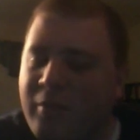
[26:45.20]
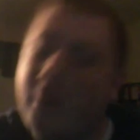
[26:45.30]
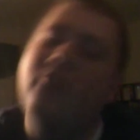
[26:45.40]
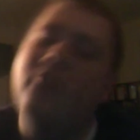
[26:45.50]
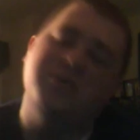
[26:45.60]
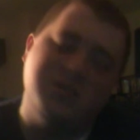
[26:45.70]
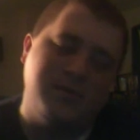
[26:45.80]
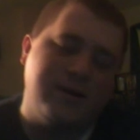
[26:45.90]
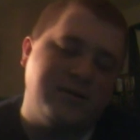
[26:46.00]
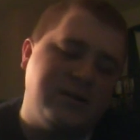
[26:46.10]
crushes when I
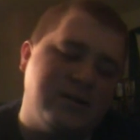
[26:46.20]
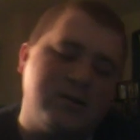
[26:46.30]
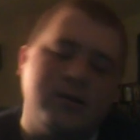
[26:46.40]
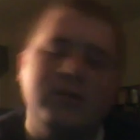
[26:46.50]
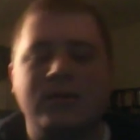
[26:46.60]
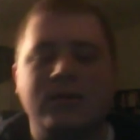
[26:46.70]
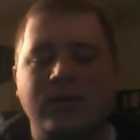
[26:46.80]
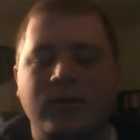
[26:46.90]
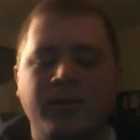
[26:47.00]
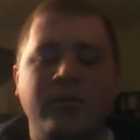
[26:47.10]
was younger,
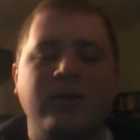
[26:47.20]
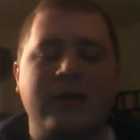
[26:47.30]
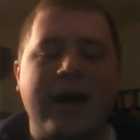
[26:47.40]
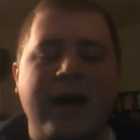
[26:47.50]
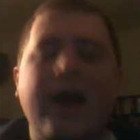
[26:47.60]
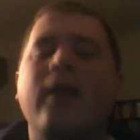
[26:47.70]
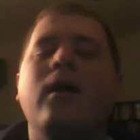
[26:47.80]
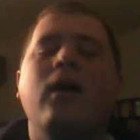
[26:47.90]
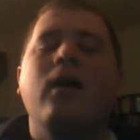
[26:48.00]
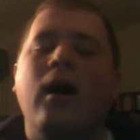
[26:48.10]
so there's that.
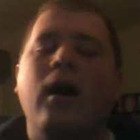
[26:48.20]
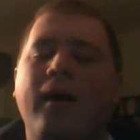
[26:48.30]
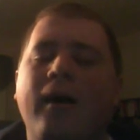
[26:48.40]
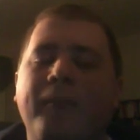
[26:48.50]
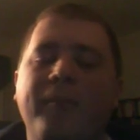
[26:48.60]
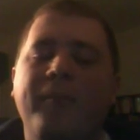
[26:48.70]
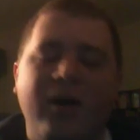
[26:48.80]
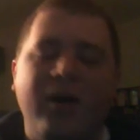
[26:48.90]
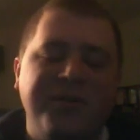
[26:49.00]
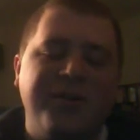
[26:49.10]
But
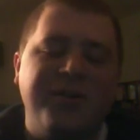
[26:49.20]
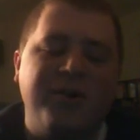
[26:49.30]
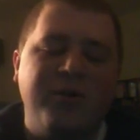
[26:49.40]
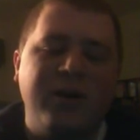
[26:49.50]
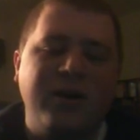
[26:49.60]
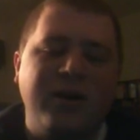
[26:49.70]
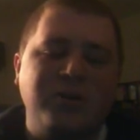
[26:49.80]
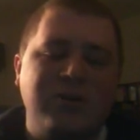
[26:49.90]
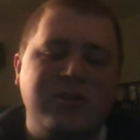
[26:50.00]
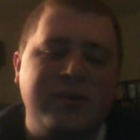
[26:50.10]
also
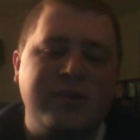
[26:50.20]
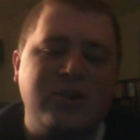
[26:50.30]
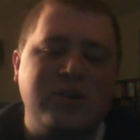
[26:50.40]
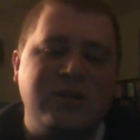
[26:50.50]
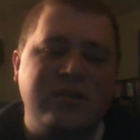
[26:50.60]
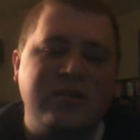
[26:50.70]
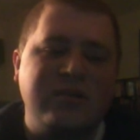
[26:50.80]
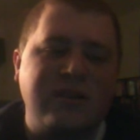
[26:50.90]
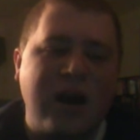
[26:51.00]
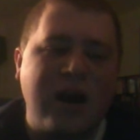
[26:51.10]
she's
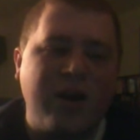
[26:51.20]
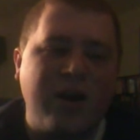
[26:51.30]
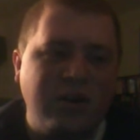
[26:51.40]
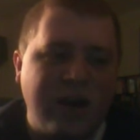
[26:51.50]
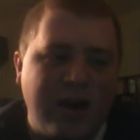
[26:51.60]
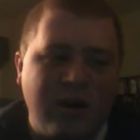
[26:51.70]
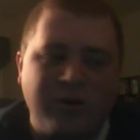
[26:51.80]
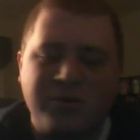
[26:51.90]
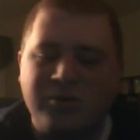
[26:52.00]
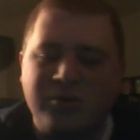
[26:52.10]
got a good head on her
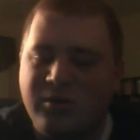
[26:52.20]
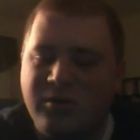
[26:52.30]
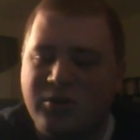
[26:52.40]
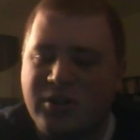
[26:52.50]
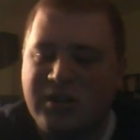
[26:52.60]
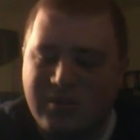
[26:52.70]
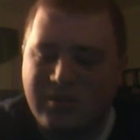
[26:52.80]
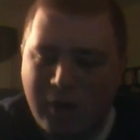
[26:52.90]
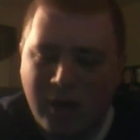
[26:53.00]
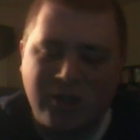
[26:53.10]
shoulder. She's
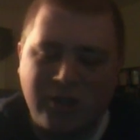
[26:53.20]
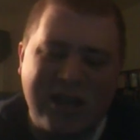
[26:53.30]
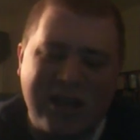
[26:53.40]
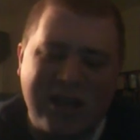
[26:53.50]
smart. She kind